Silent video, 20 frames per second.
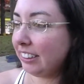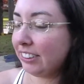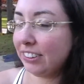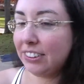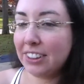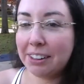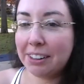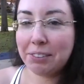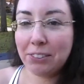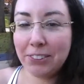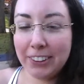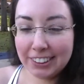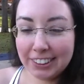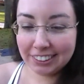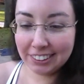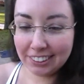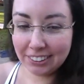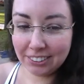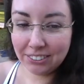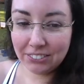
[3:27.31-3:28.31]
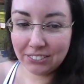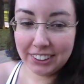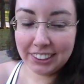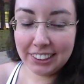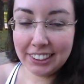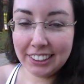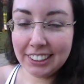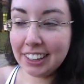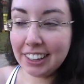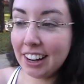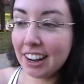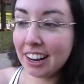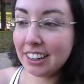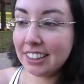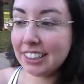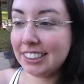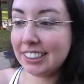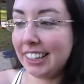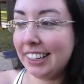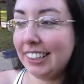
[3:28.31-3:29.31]
So a couple weeks ago, we
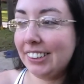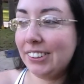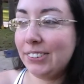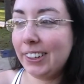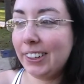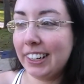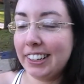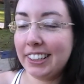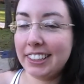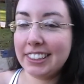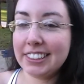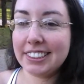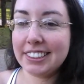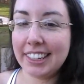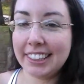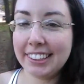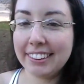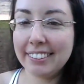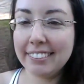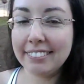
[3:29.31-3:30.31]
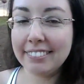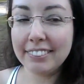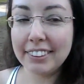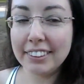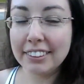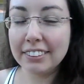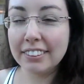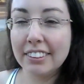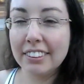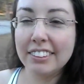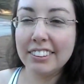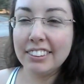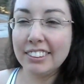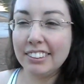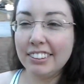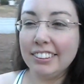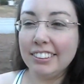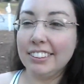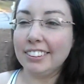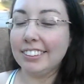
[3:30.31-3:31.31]
decided to get a second
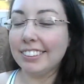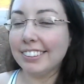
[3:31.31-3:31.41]
vehicle.